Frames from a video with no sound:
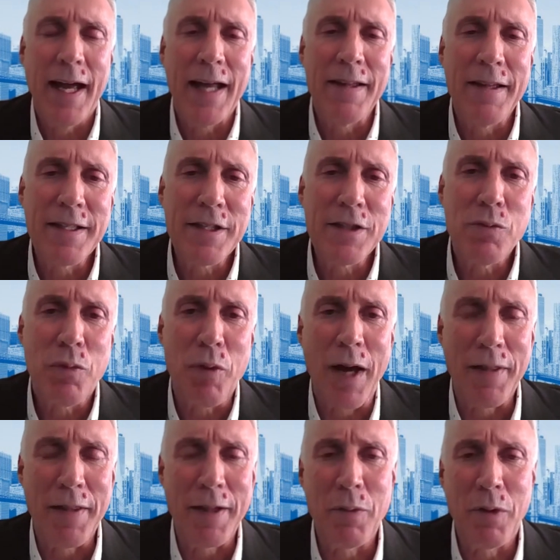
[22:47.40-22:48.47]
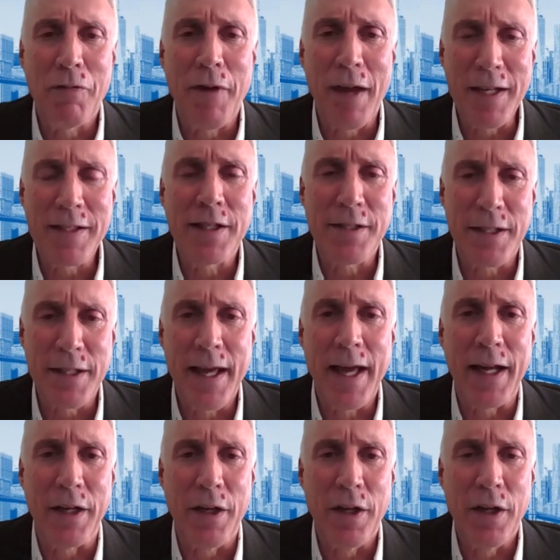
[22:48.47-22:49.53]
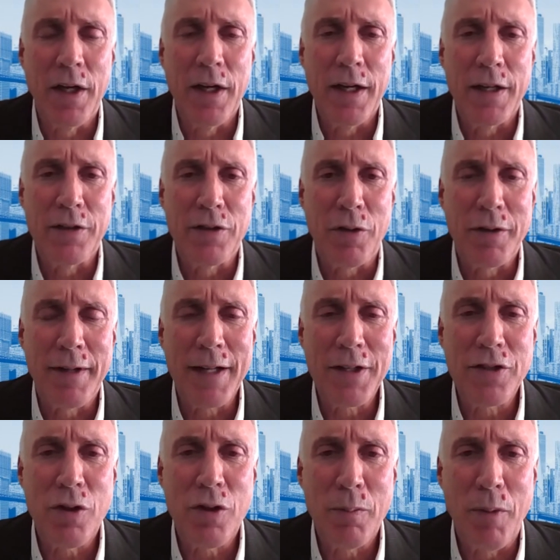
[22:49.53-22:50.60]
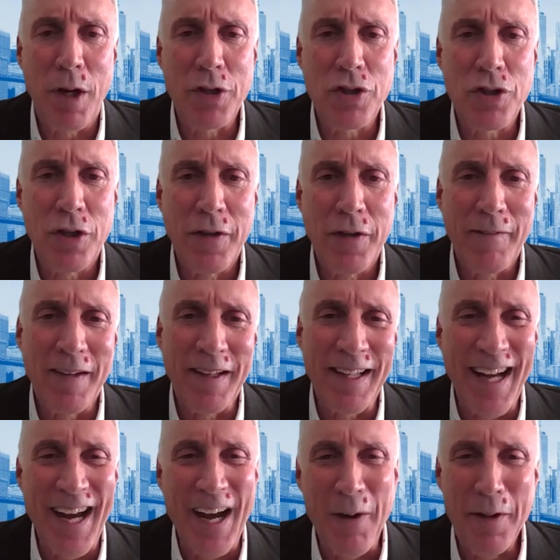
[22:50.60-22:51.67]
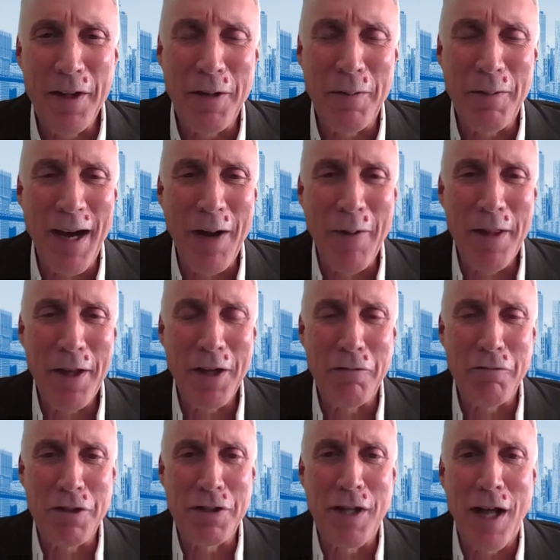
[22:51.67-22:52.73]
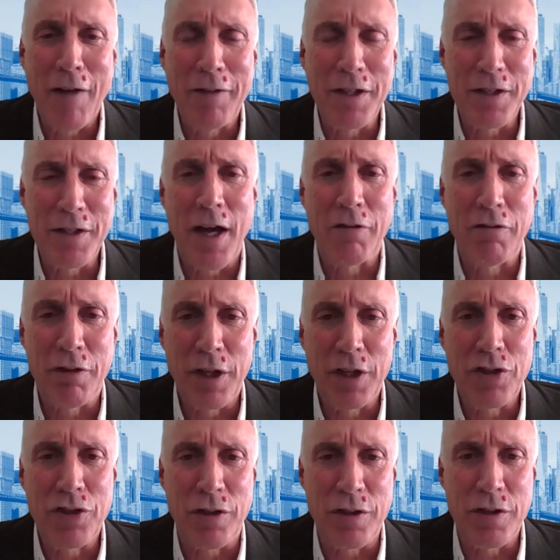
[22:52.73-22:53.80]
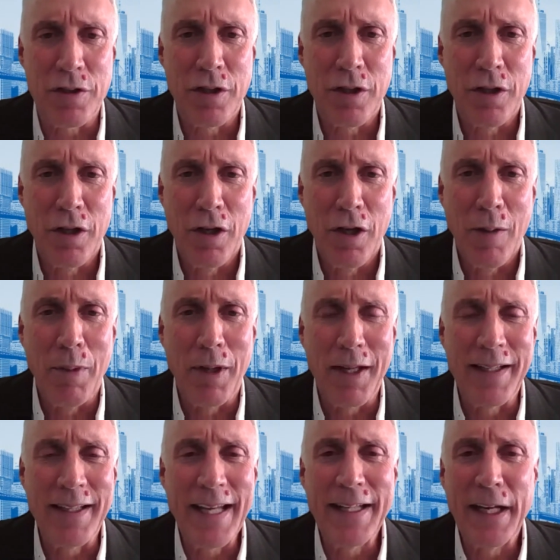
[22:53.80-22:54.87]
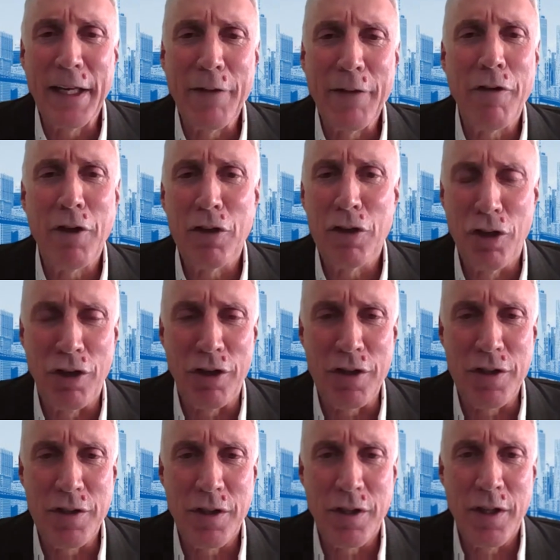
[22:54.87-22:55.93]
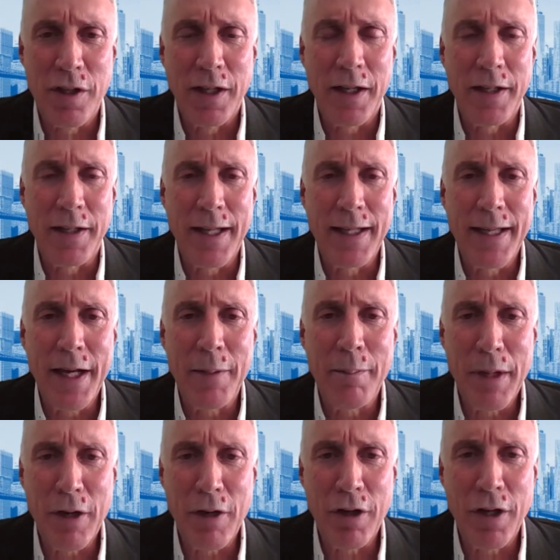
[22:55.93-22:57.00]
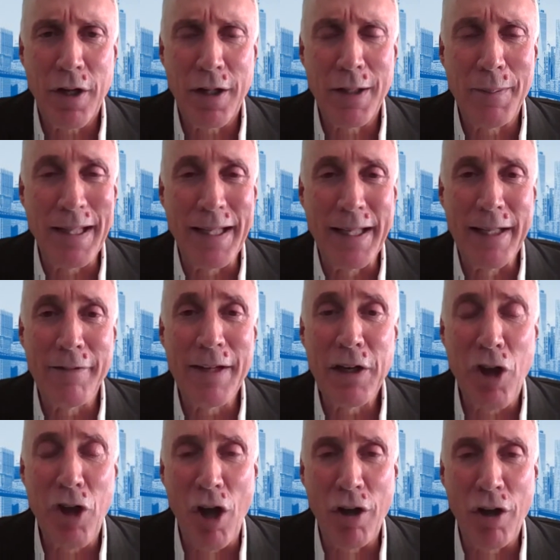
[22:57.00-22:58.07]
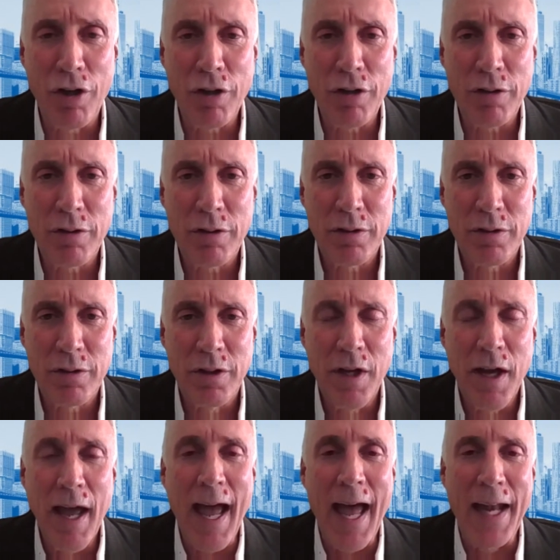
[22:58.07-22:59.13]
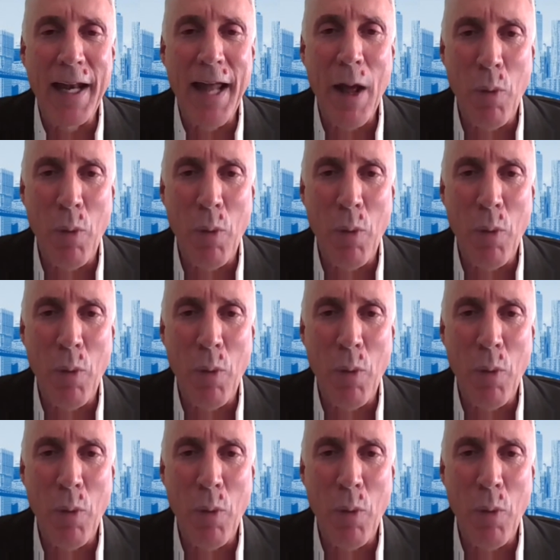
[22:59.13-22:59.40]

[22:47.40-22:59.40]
And this is, I think we'll face this again. So it's not so much how are they going to resolve these contradictions, but can they deliver the goods? Can they get Americans to be living longer and